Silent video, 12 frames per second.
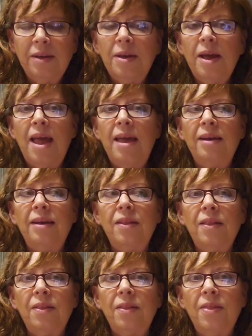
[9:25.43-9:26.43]
And
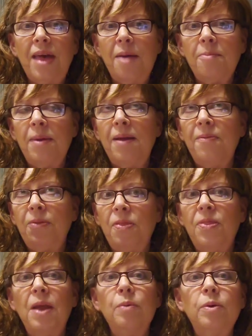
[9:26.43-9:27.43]
that meant that
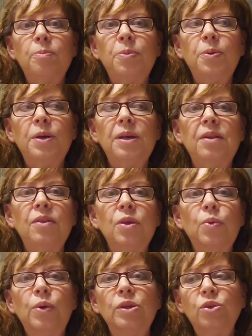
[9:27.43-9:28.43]
they would put the
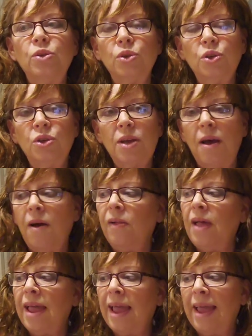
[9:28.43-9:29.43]
oyster
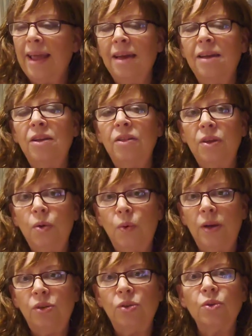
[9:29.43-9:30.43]
shell and the
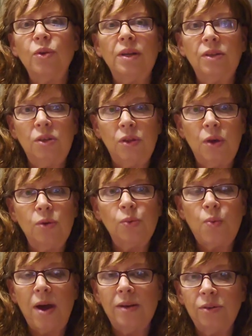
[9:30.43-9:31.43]
oyster into those
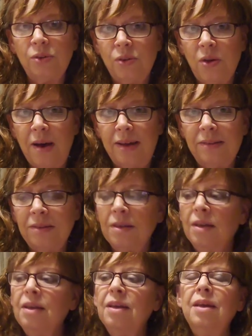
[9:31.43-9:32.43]
wider slots.
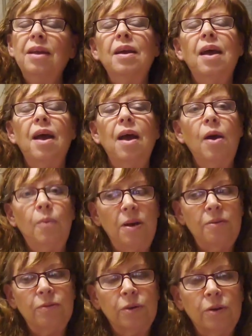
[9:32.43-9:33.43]

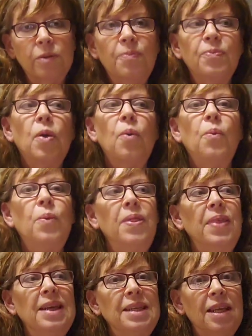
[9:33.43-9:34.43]
However, when
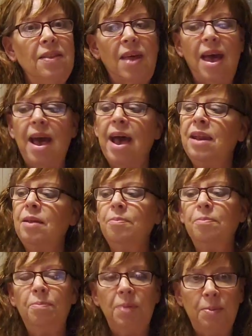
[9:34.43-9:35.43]
they did that
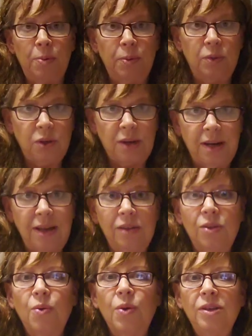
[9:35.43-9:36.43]
and people would try to get
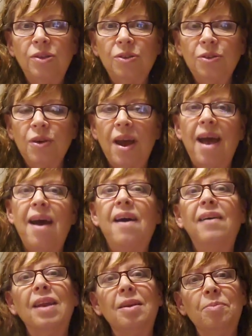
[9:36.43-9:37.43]
the oyster
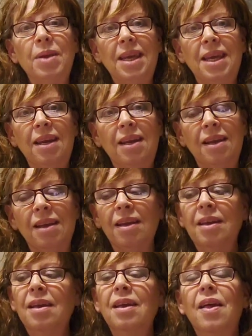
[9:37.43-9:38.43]
out and be eating,
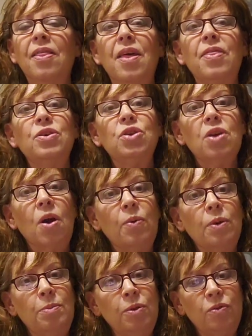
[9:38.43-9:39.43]
then the shell
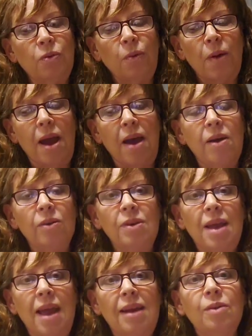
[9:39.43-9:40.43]
would move
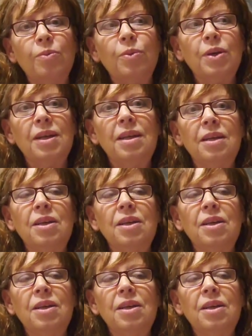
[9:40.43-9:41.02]
around and it would